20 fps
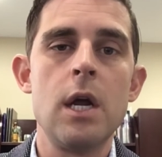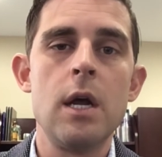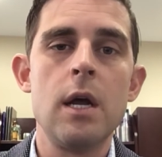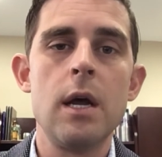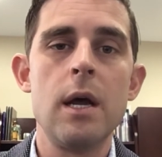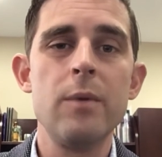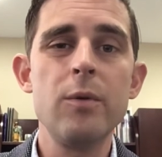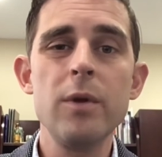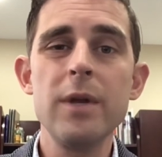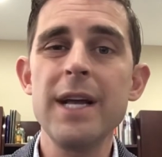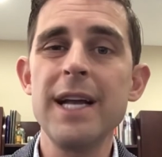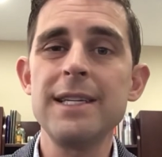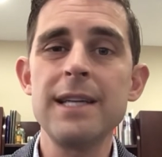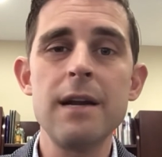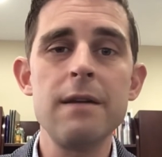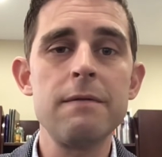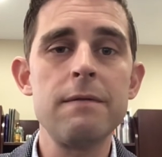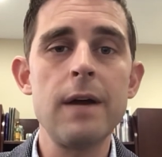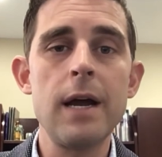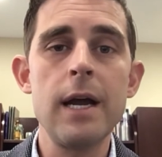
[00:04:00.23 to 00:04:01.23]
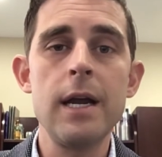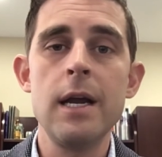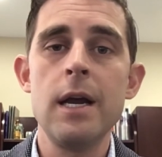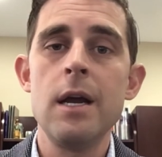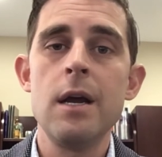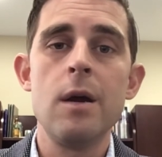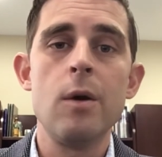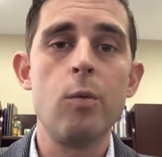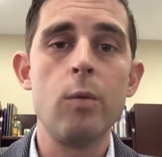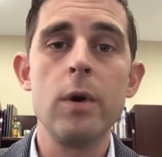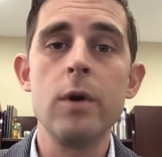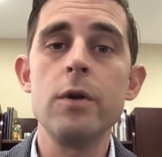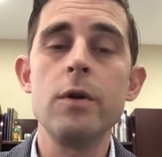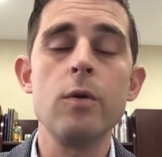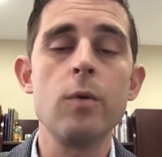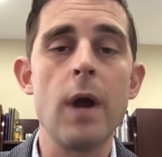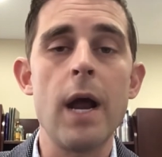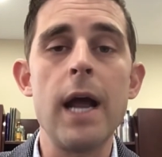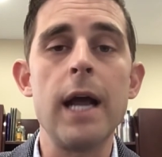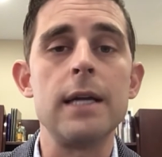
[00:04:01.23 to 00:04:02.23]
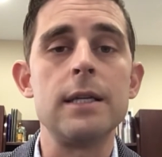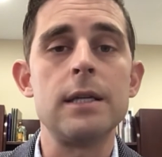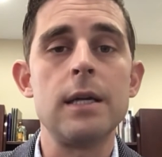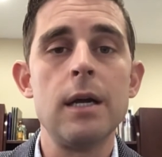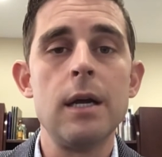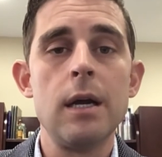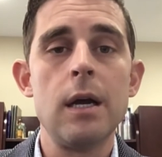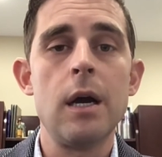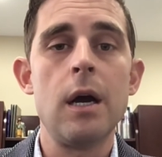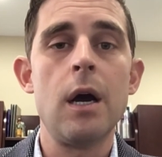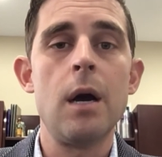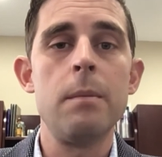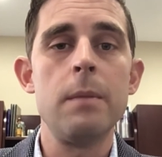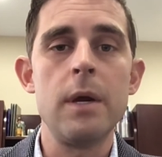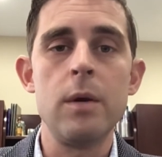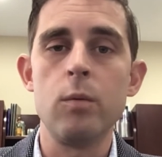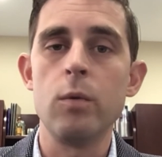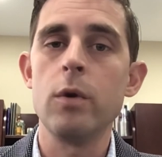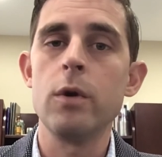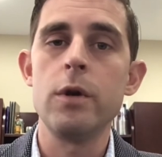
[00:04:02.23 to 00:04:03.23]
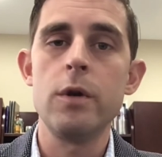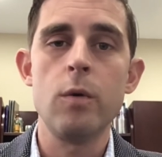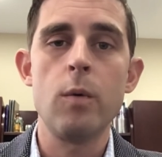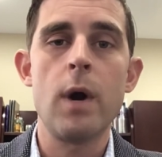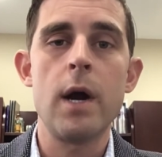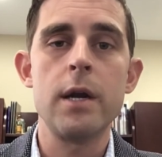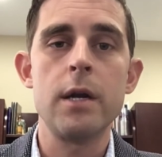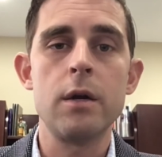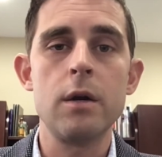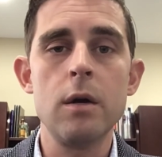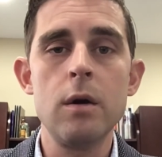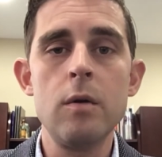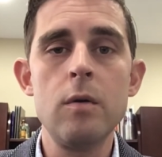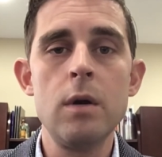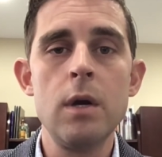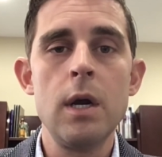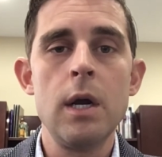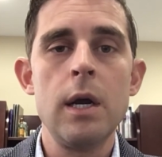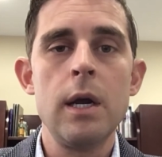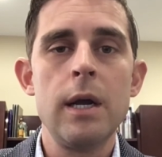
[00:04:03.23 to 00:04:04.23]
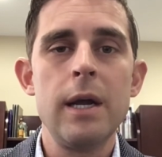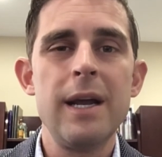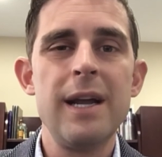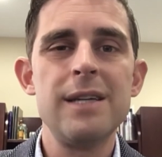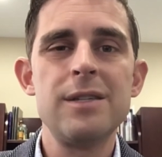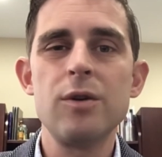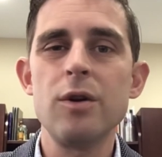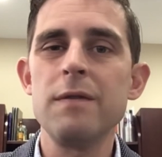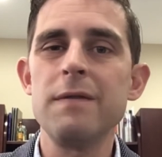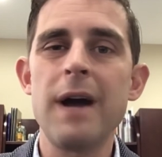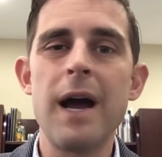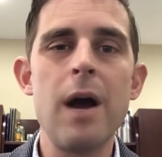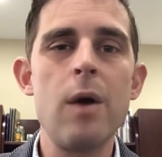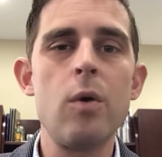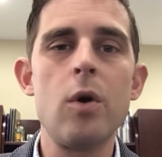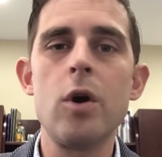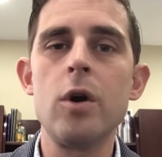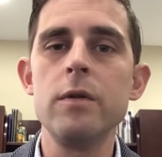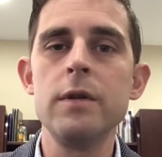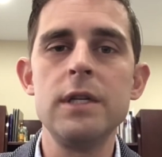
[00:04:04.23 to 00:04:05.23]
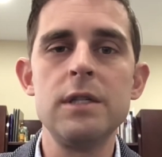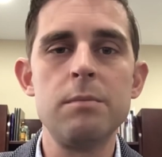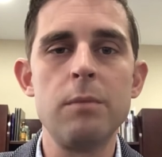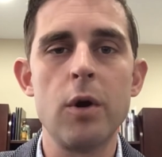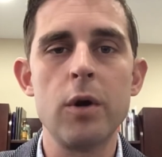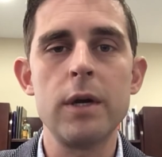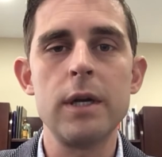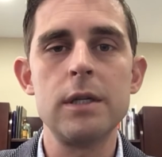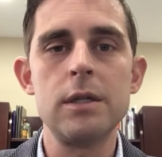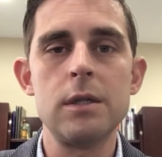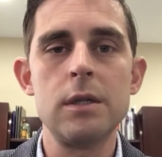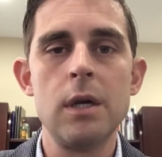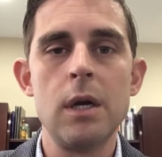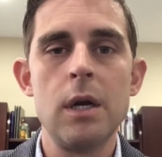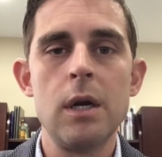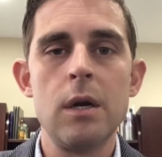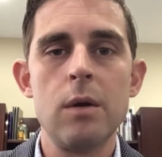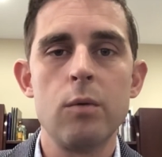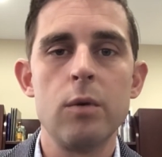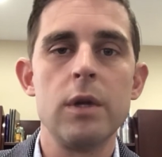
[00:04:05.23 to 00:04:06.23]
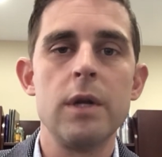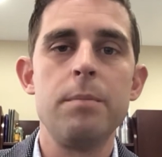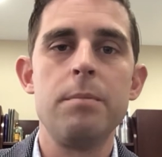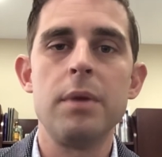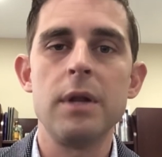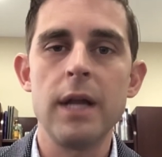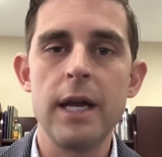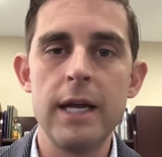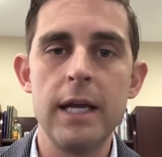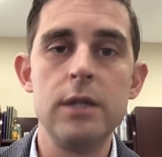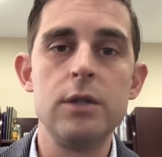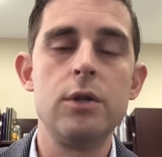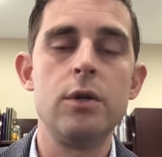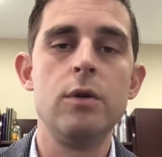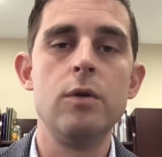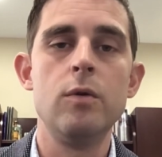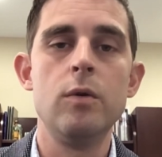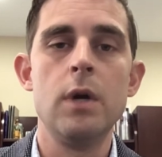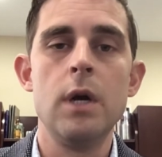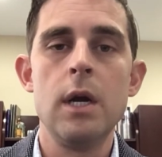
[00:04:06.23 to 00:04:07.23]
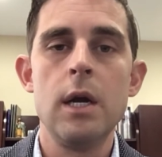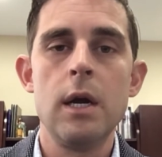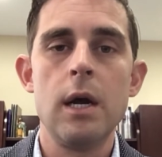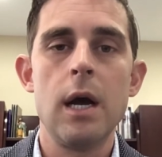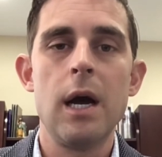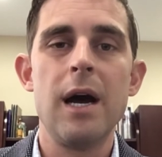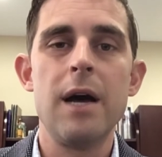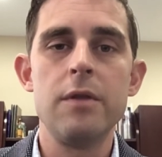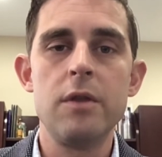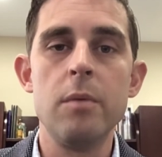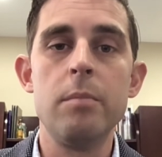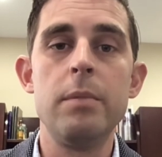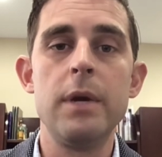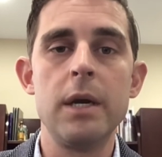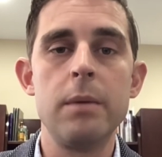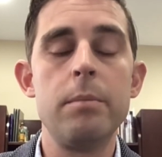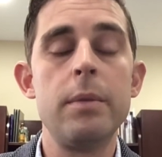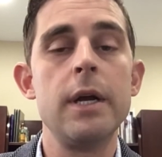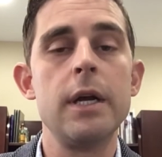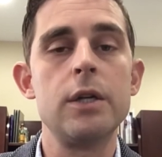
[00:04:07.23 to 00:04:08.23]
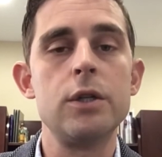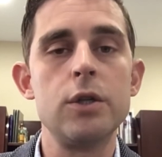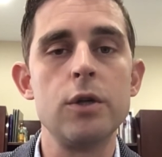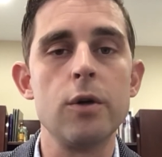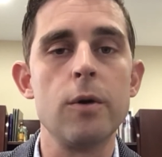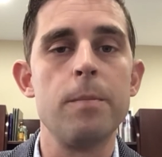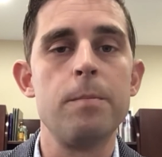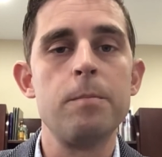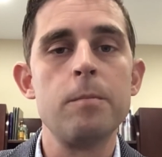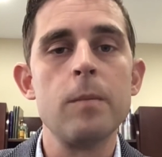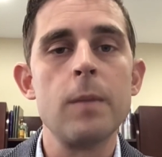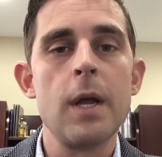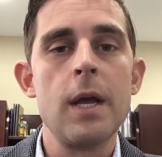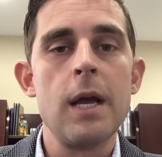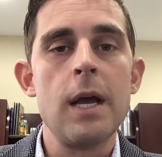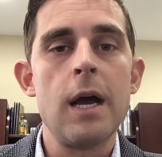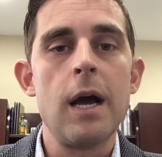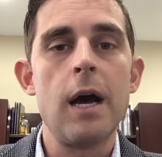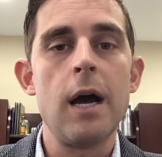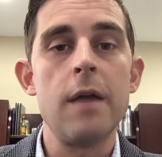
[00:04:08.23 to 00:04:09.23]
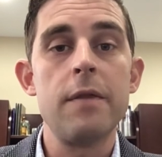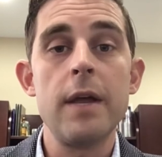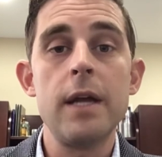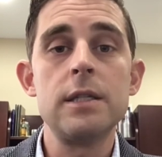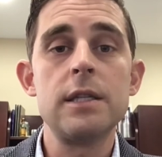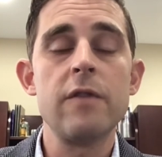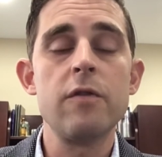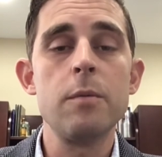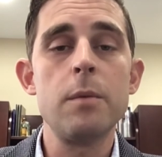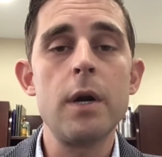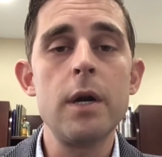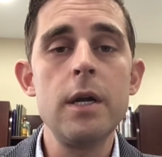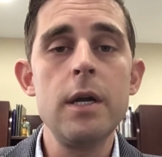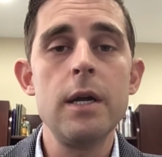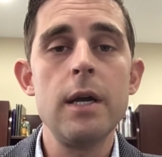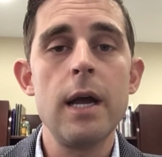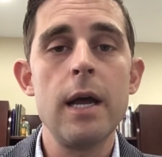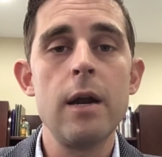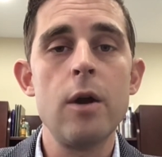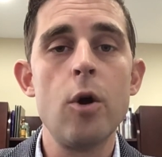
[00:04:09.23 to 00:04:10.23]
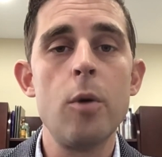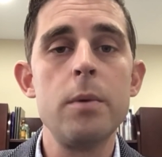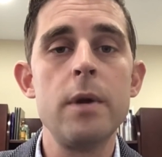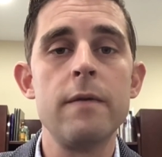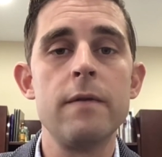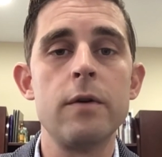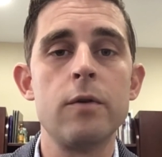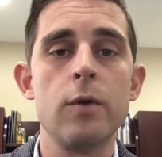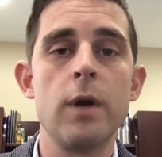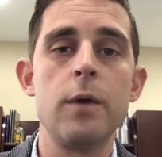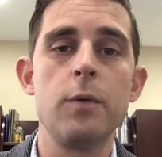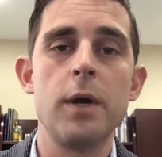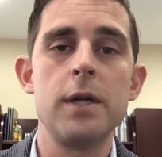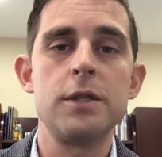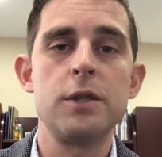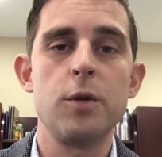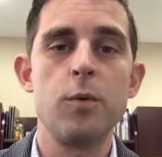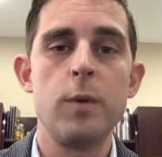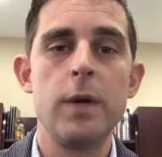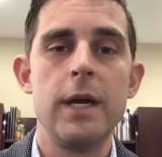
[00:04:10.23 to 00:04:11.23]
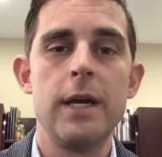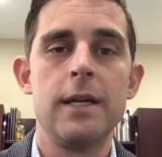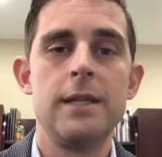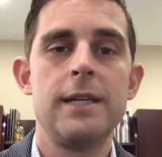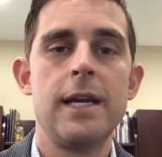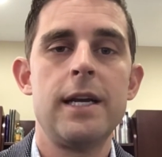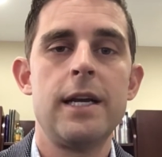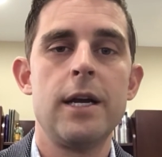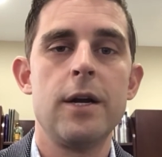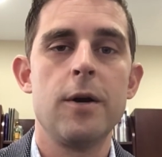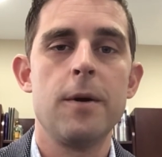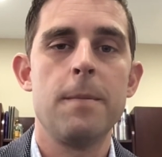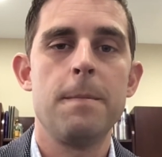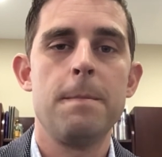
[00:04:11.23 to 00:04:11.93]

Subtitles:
and really identify where you're at and where you want to go, and sort of how all these markets really play into the big picture. Thanks, everybody, and I hope you have a great rest of the week. Take care.